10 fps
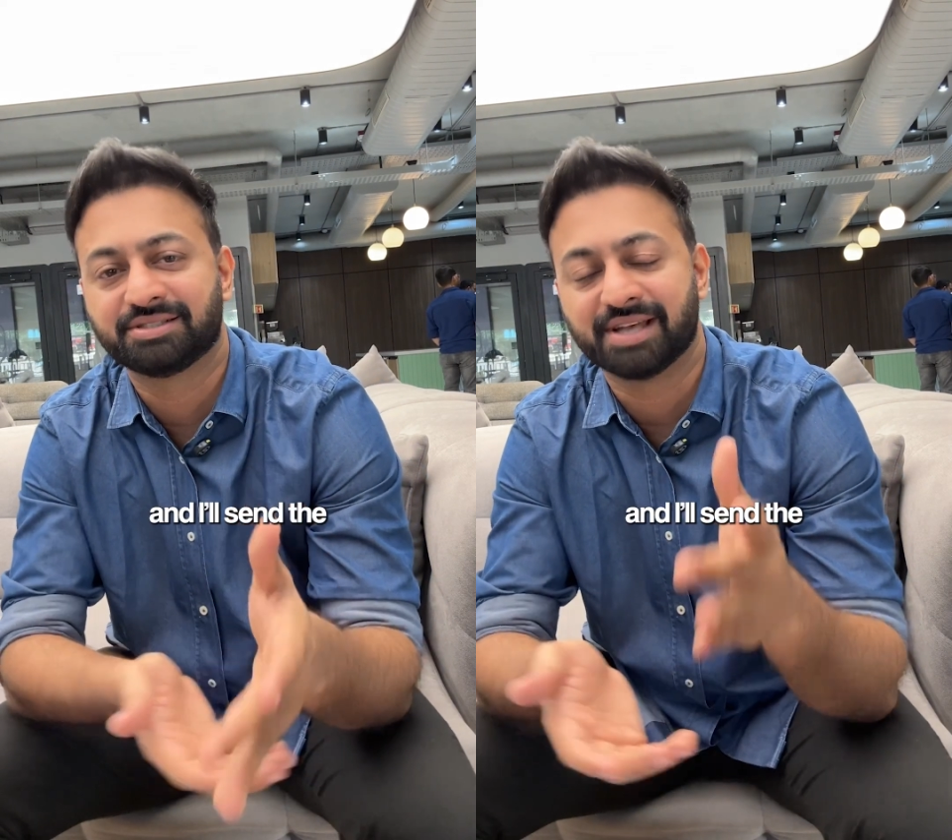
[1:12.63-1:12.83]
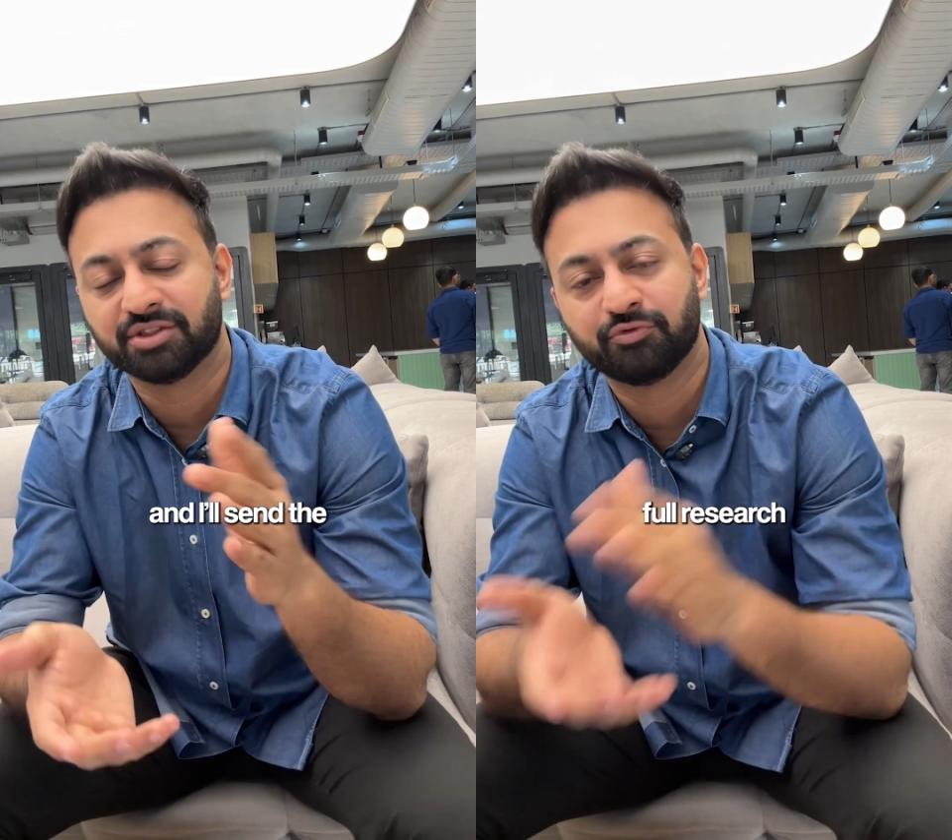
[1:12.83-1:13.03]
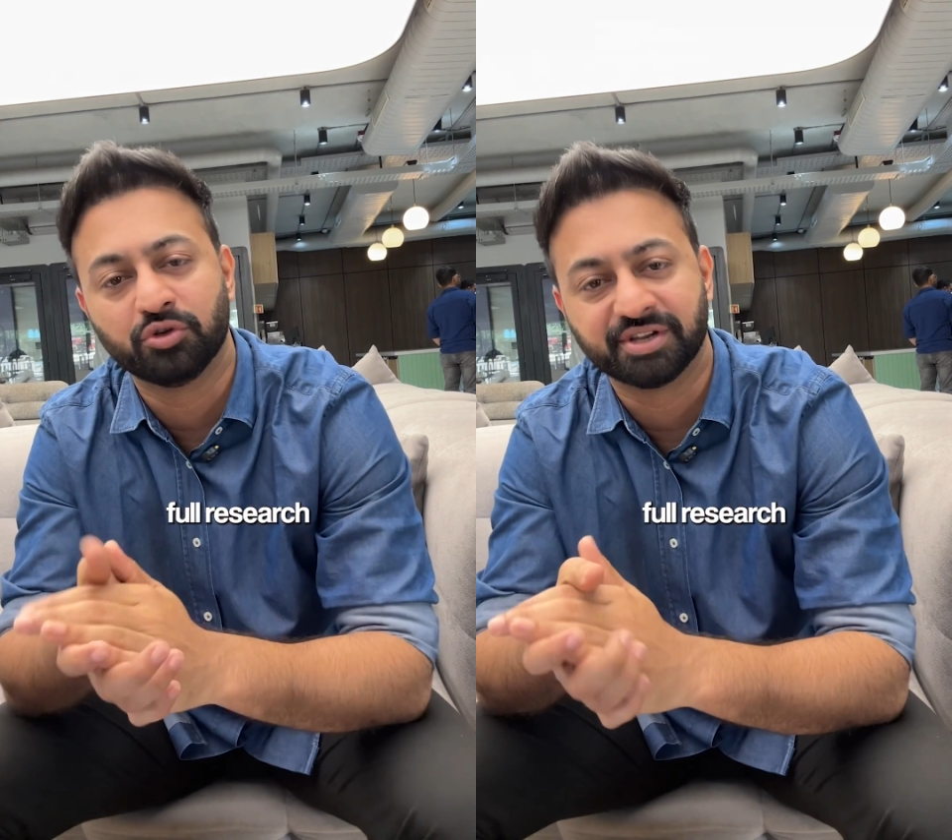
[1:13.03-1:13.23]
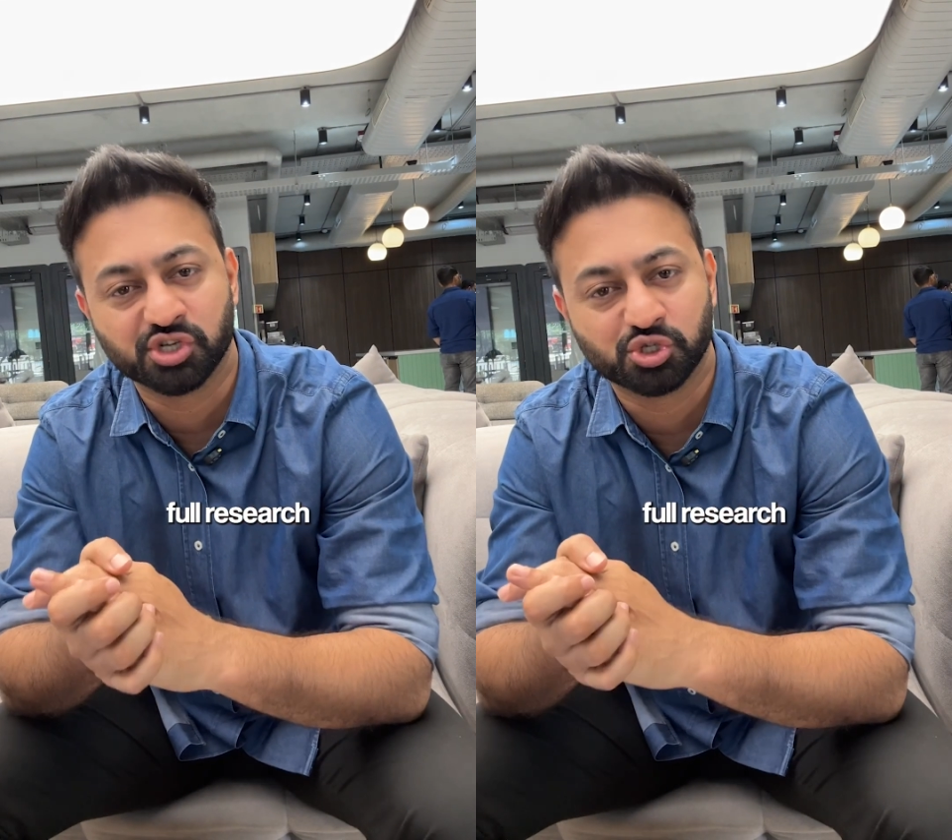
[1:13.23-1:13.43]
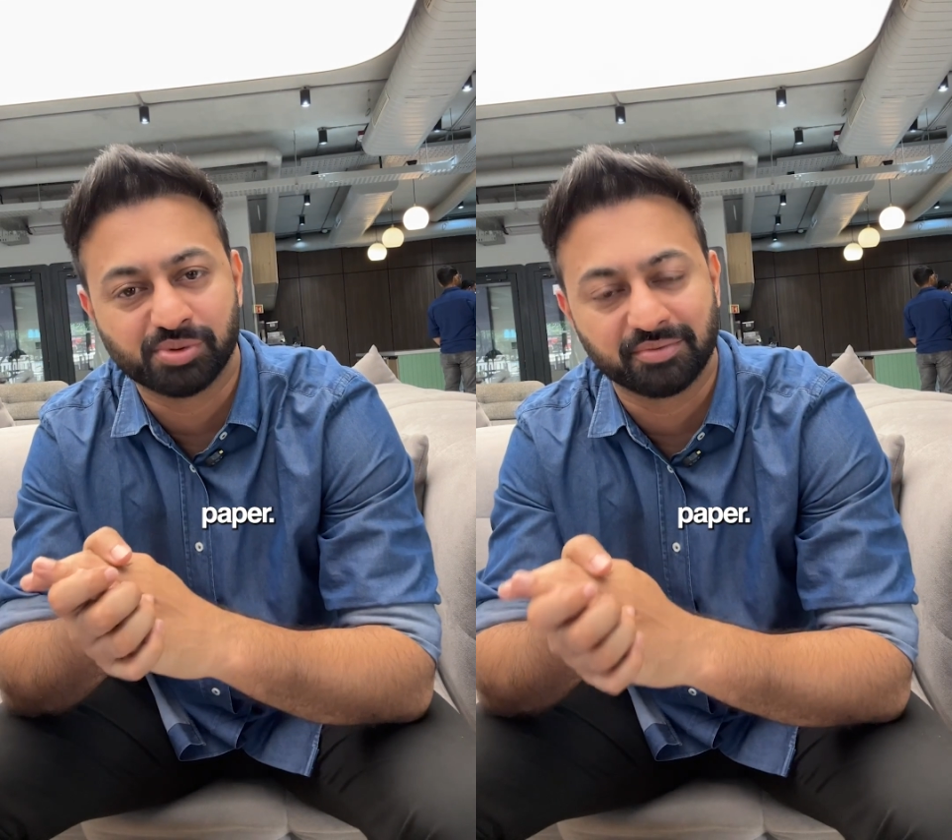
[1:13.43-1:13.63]
send the full
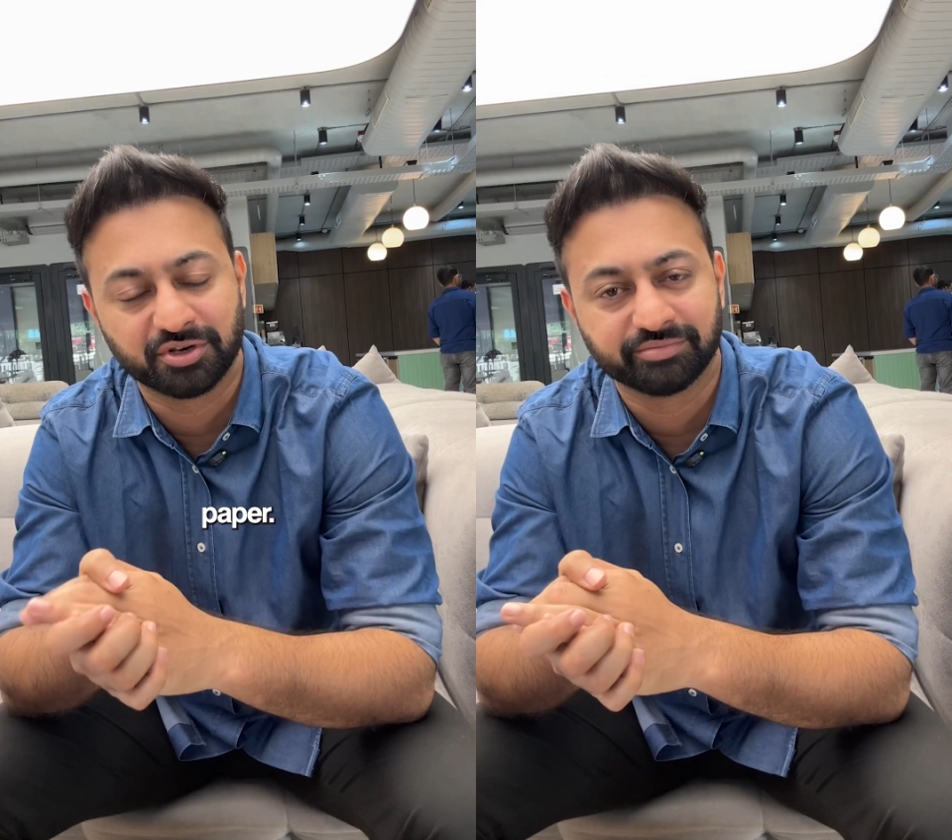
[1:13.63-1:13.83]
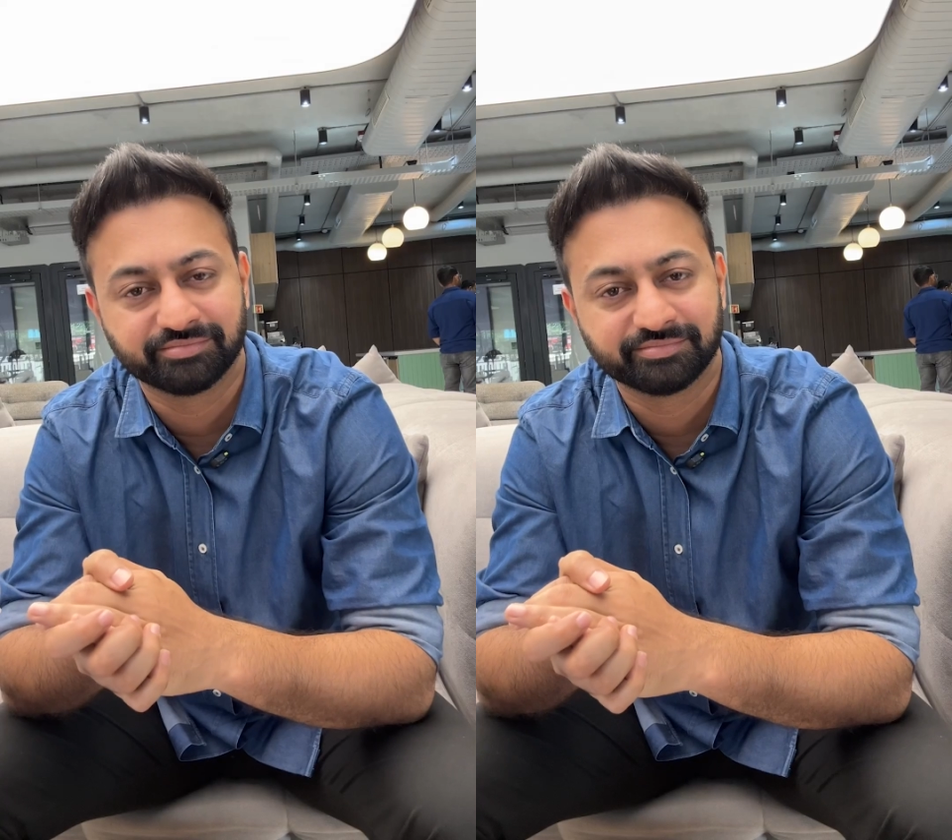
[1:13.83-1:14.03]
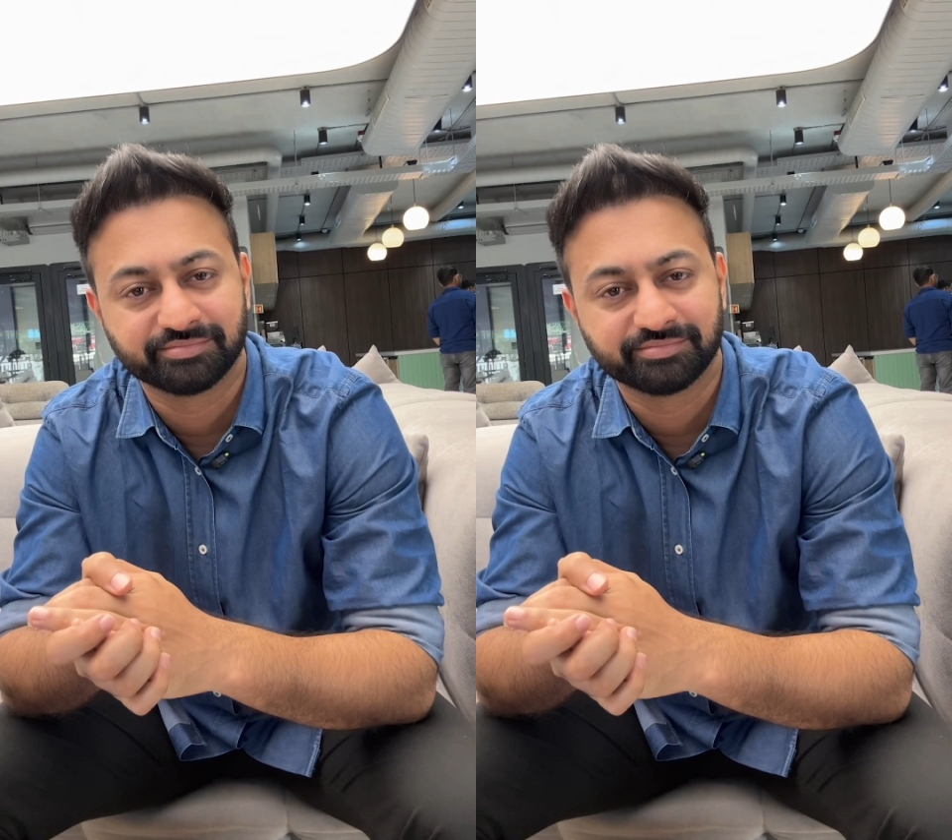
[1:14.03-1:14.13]
research paper to you.